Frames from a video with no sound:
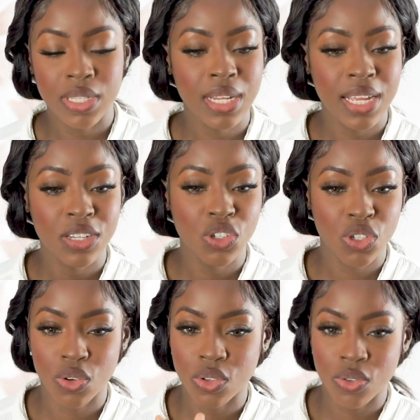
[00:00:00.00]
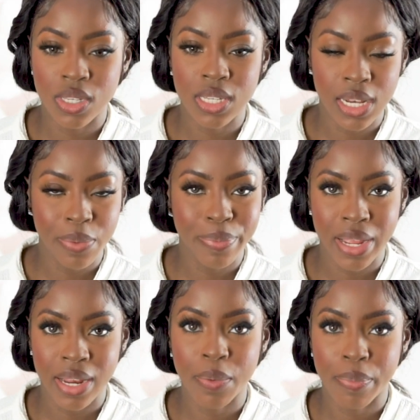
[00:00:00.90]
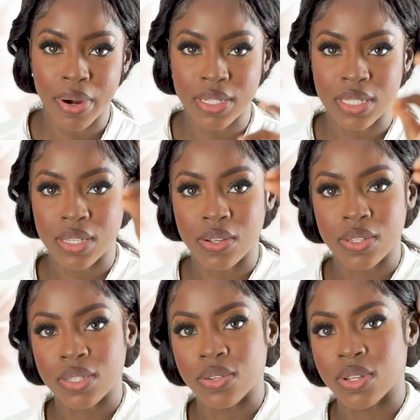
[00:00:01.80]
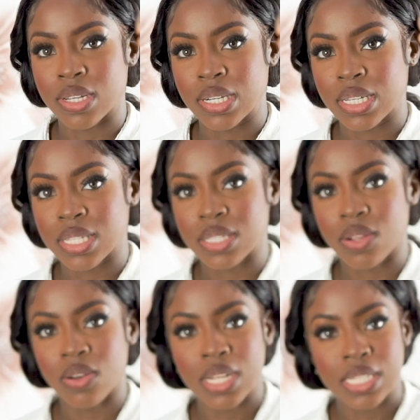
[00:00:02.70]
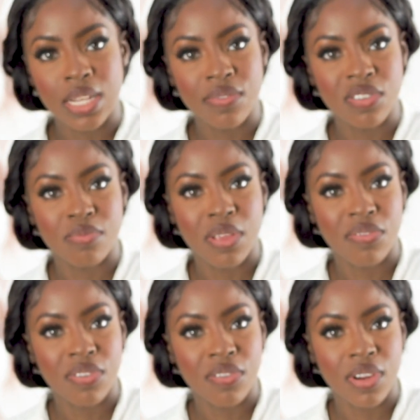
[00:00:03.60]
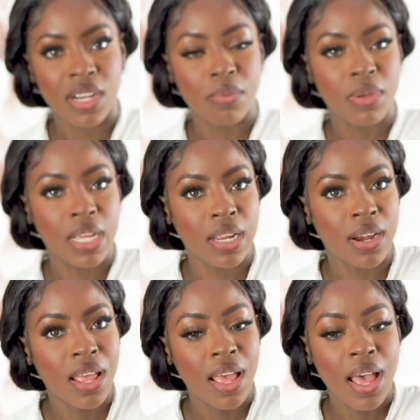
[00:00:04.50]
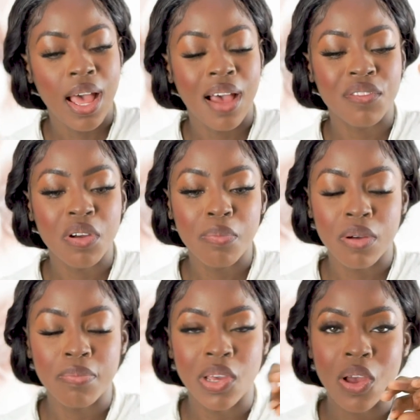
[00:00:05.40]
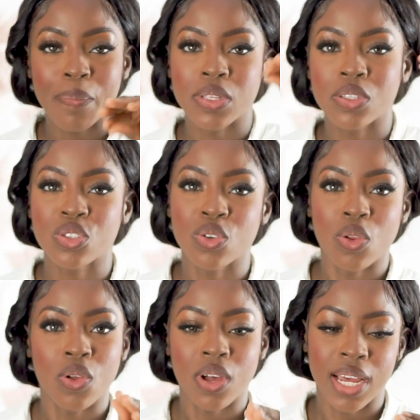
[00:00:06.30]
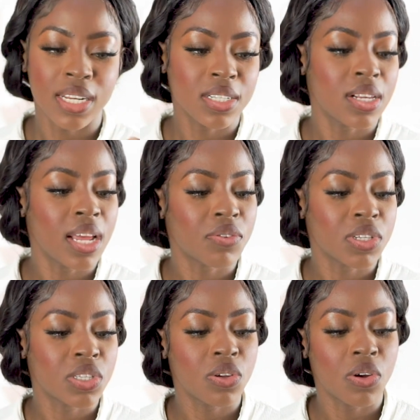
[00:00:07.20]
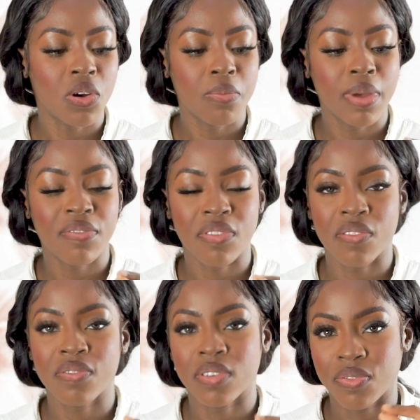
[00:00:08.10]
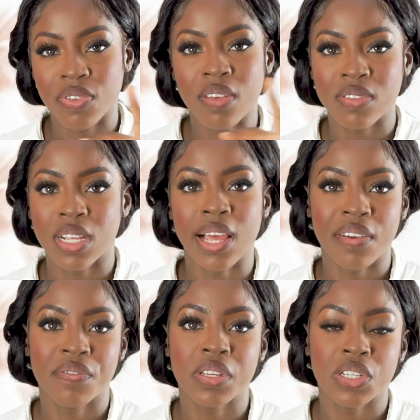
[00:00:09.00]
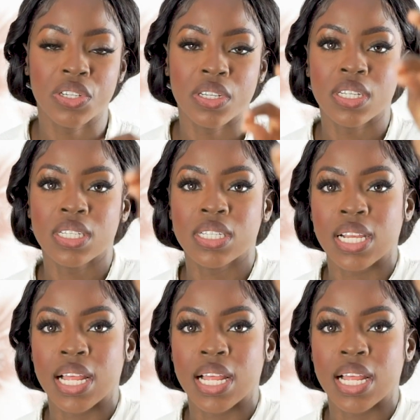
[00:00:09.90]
The reason I didn't show you the lip liner part is because look, this is all that's left of my favorite lip liner. I have not bought makeup in so long. I need to like restock. All my faves are like finishing.